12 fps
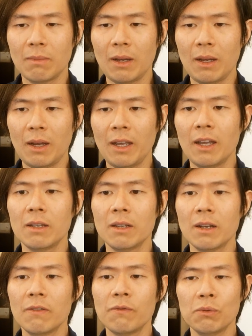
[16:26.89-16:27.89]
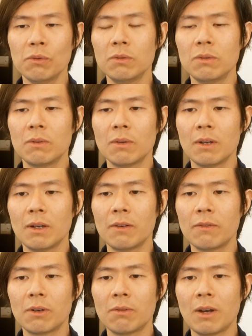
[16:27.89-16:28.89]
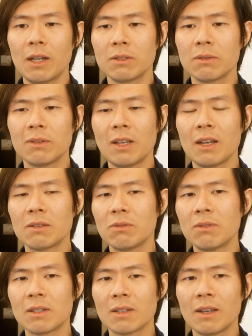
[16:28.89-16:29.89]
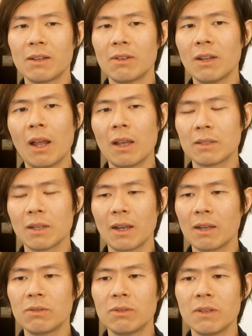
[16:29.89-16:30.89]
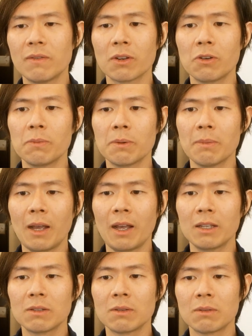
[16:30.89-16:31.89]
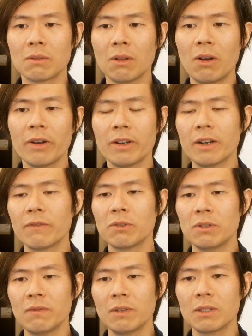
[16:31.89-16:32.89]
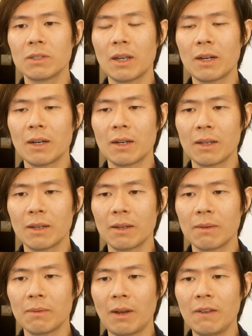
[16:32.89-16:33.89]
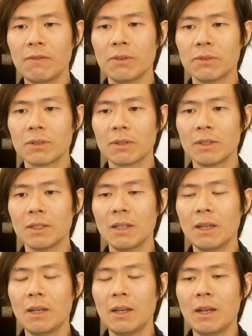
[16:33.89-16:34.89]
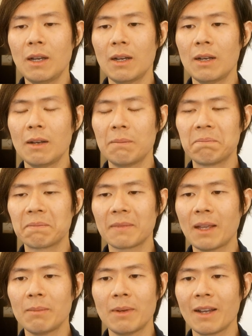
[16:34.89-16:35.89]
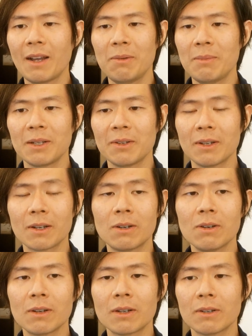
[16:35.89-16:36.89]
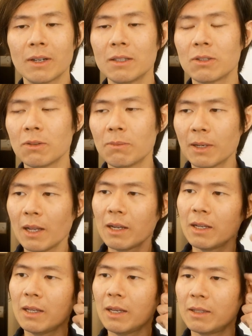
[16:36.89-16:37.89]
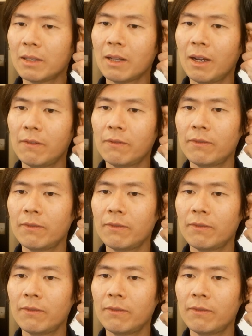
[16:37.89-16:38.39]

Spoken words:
I had enough food for a while. So yeah, as soon as I realized like I couldn't even open my eyes long enough to even stare at a iPhone screen, I'm like, how am I gonna cook, right? So, but luckily I did have